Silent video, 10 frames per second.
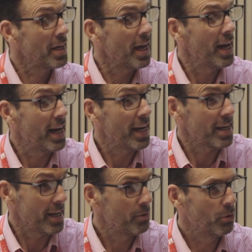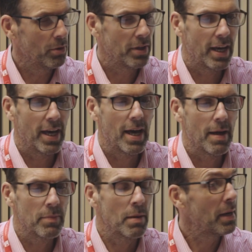Okay. Hi, Rowan.
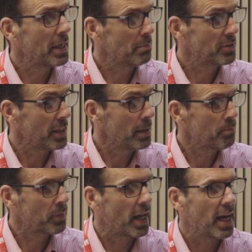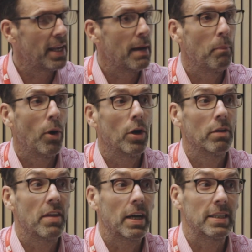My name's Tim, and I'm
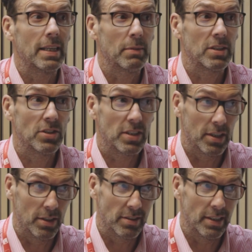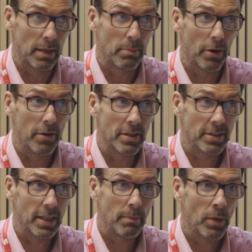part of the Academic Skills and
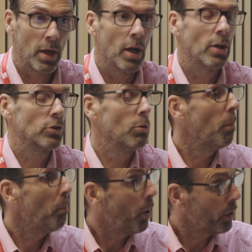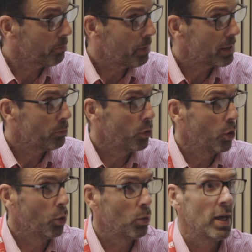Librarian team. So part of my
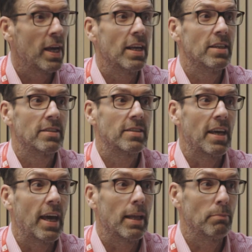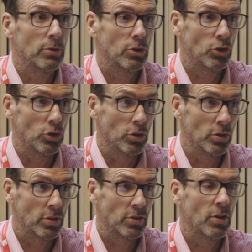role is to help
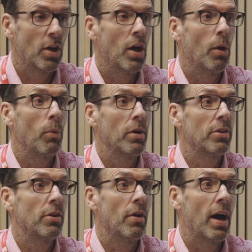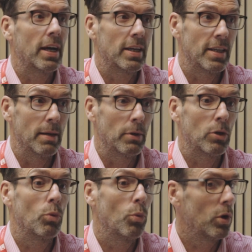students with their
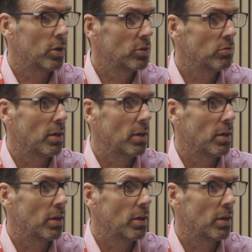academic work.